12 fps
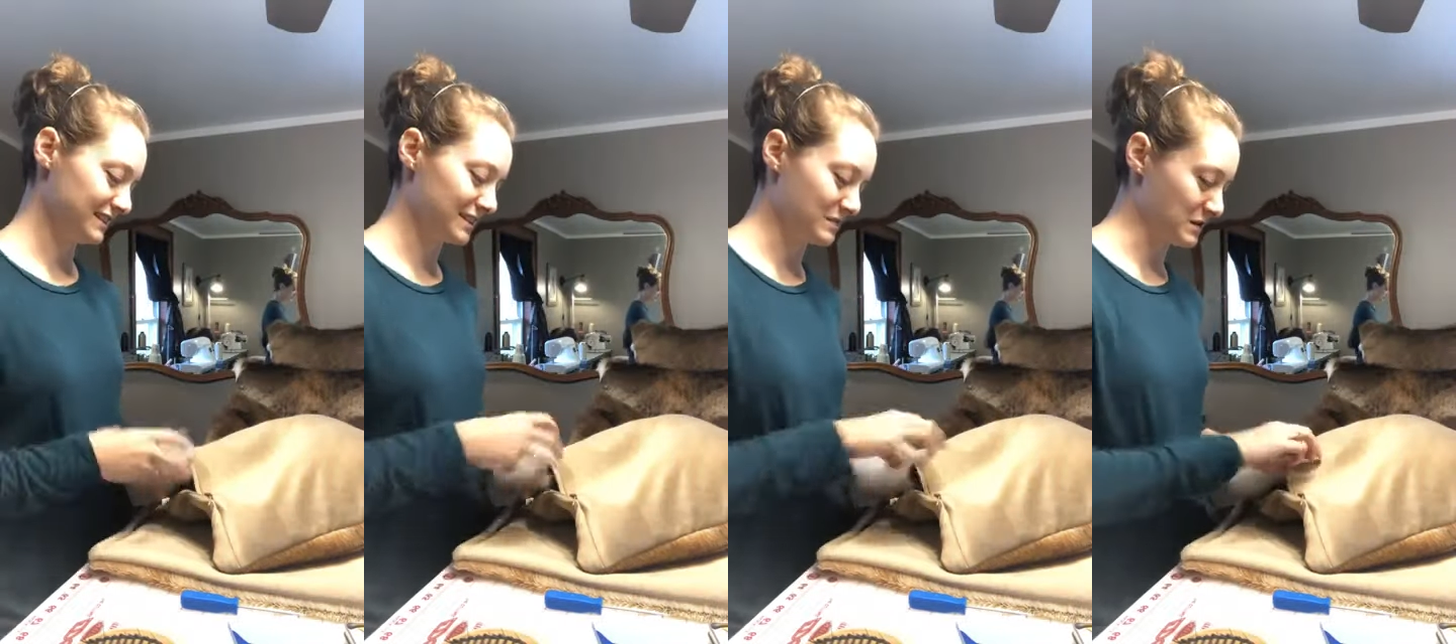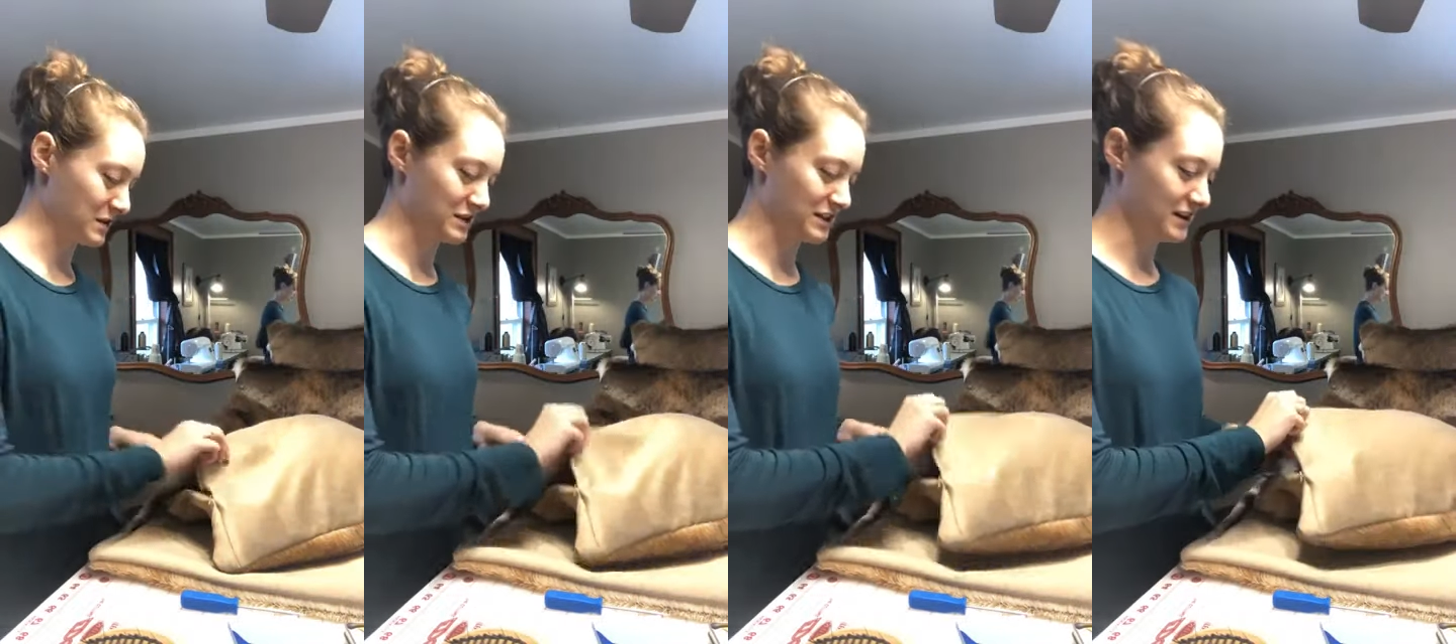
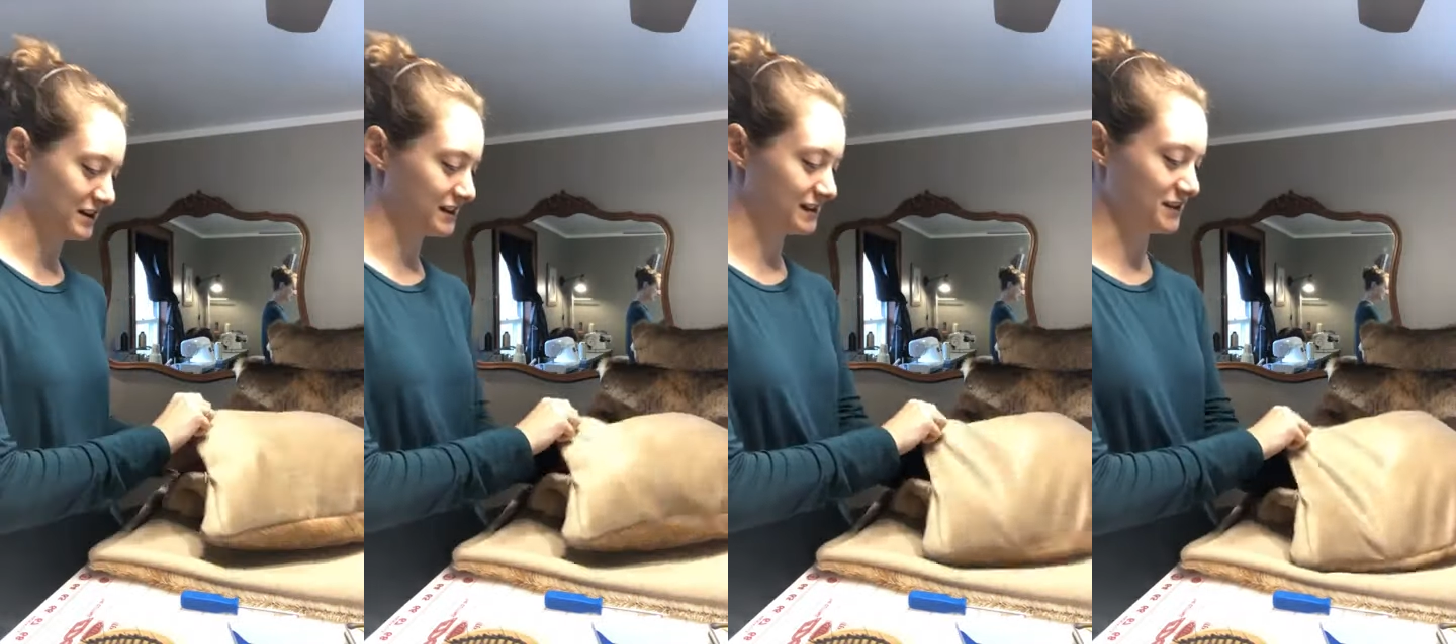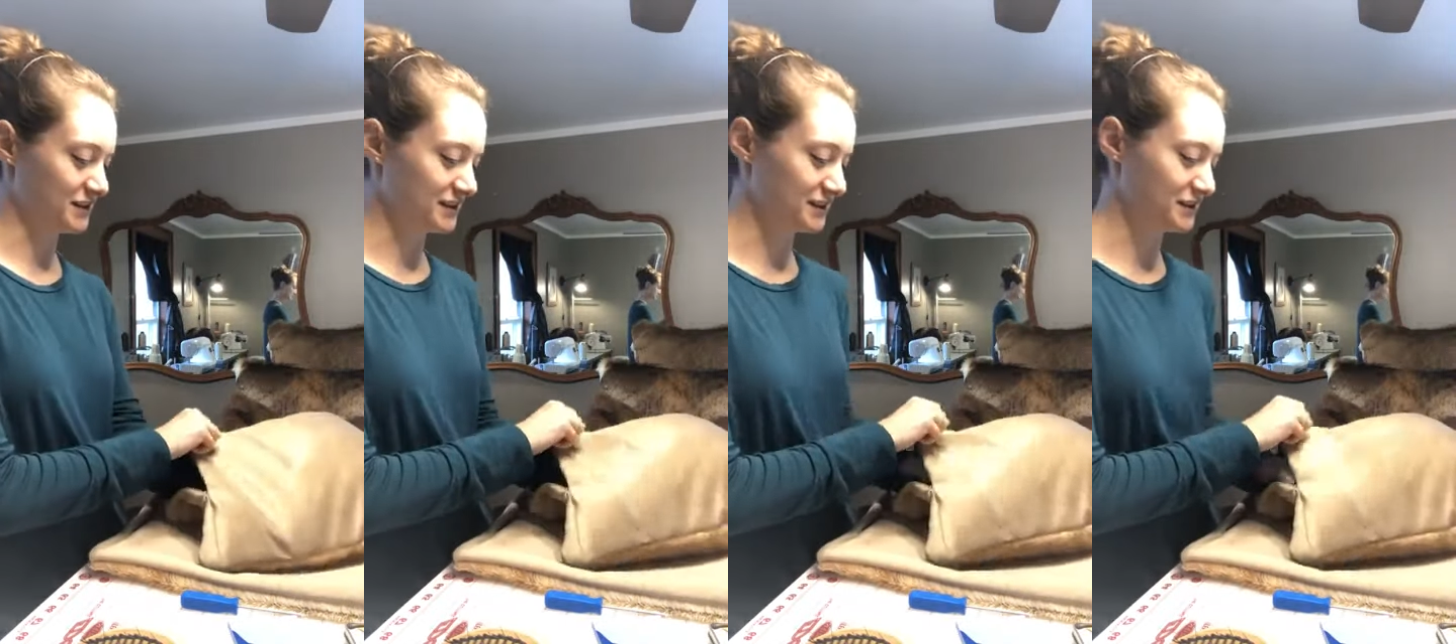somewhere in there I
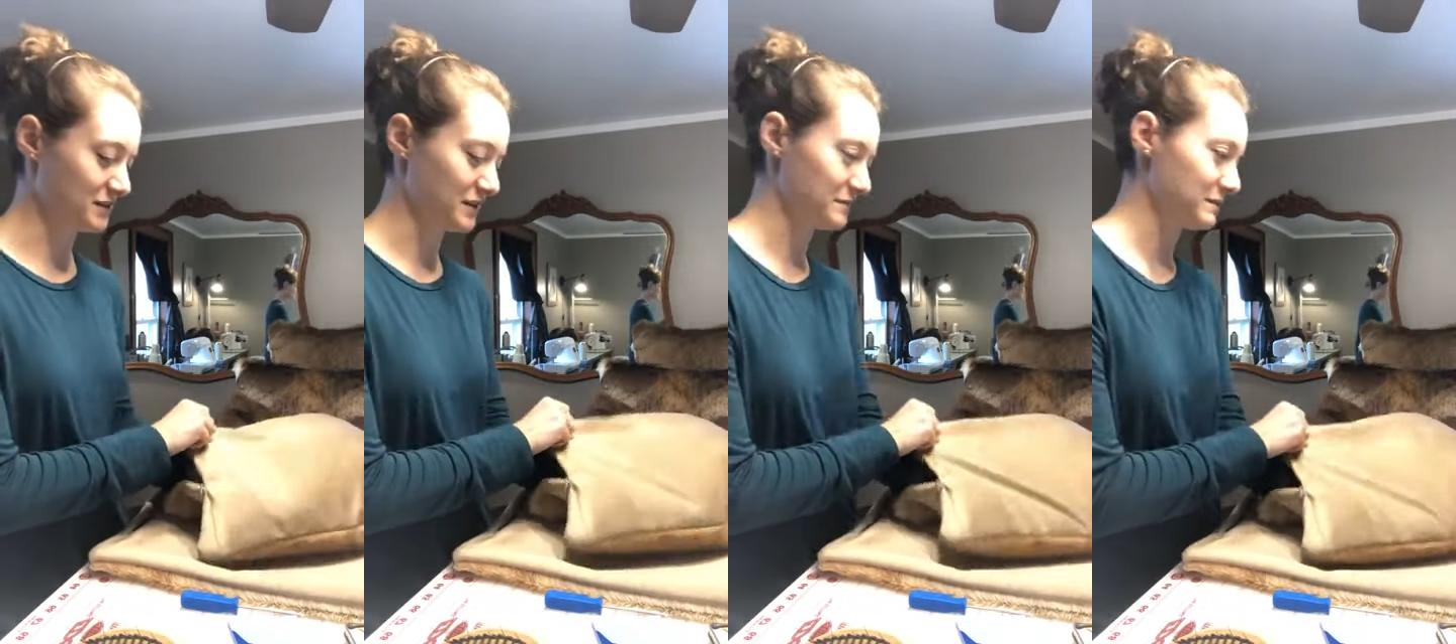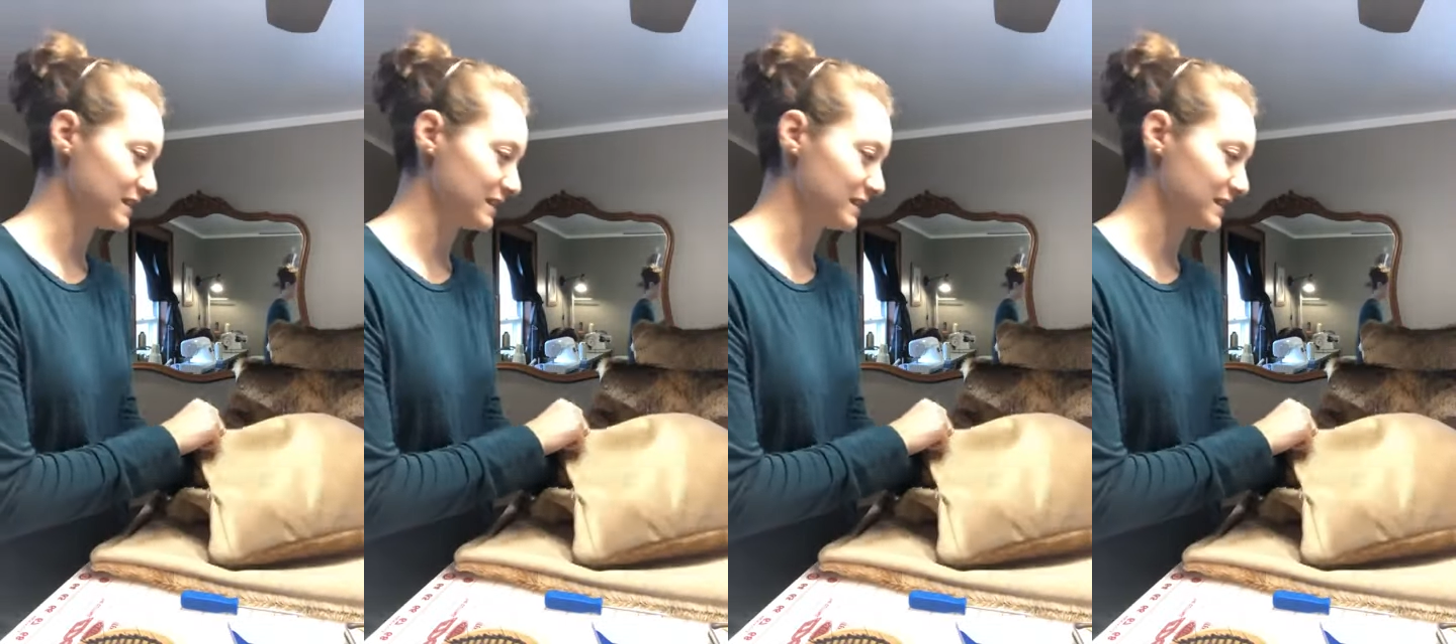started sewing